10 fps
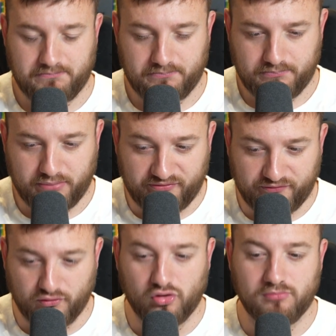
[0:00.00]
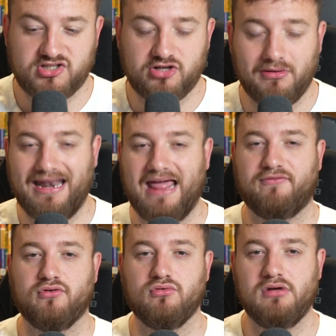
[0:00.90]
perform to a
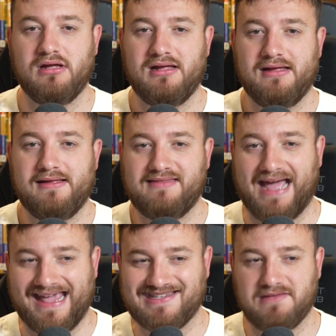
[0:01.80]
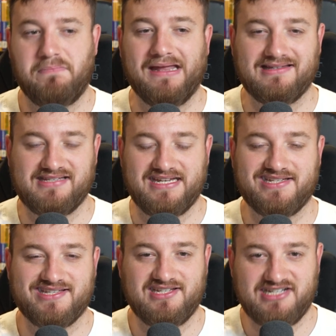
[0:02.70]
level that his ability
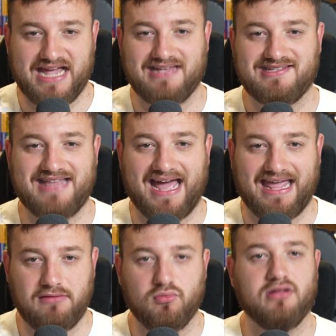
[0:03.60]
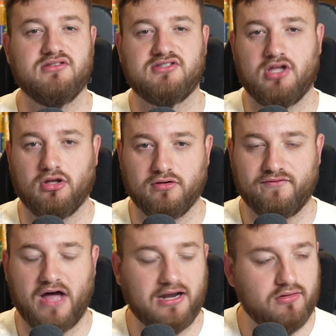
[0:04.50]
suggests that he once could have.
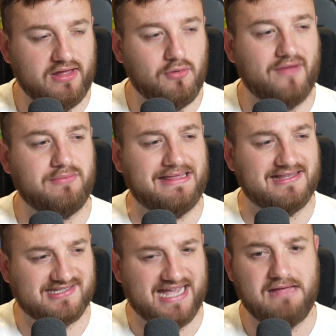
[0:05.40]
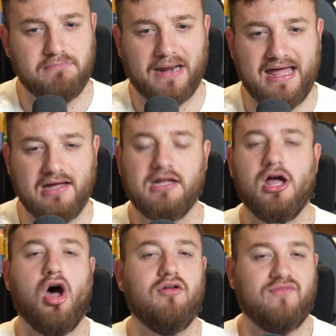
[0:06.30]
I don't think he'll ever be the same player.
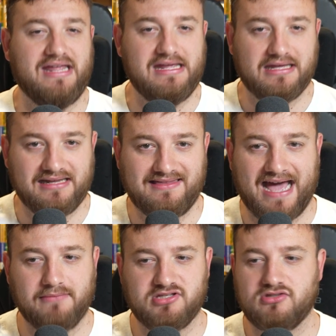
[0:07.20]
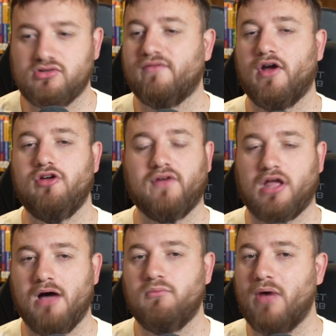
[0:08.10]
Hopefully he can adapt and sort of
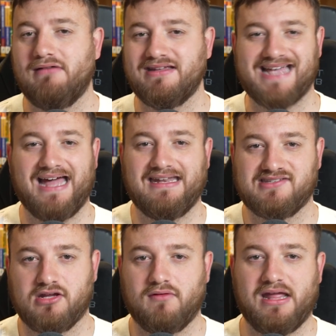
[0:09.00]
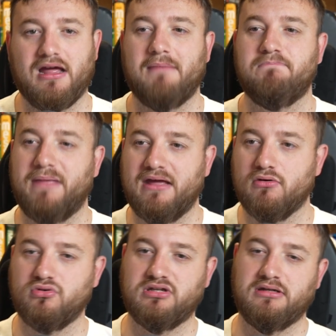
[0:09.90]
overcome where he's at in his career and build